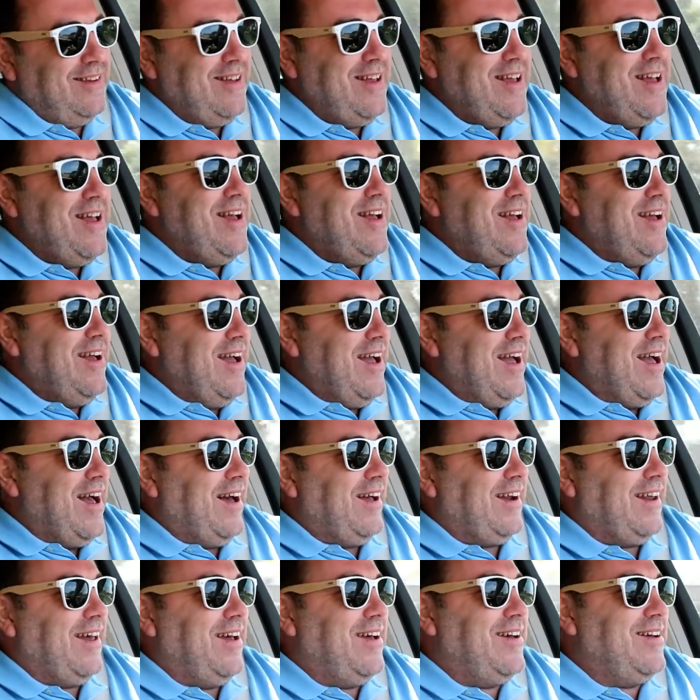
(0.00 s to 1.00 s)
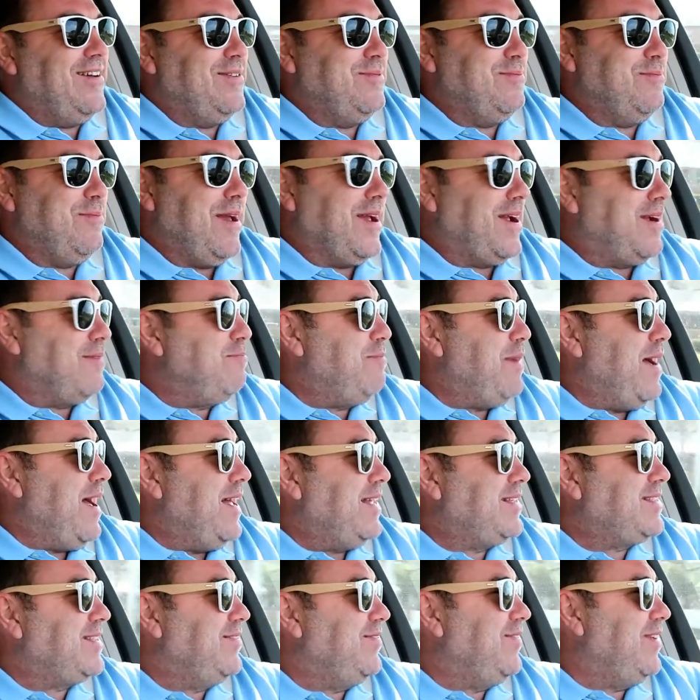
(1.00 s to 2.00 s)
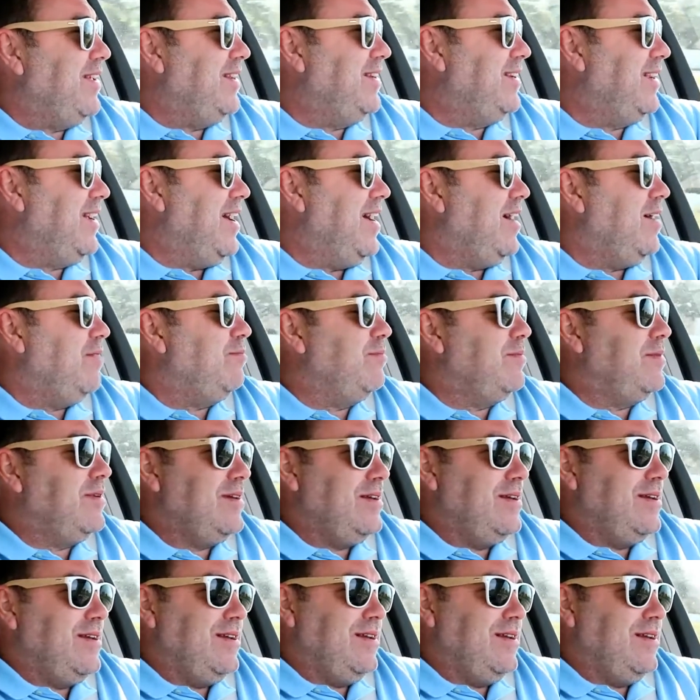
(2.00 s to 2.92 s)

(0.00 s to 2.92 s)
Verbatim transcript: how to make a passive income.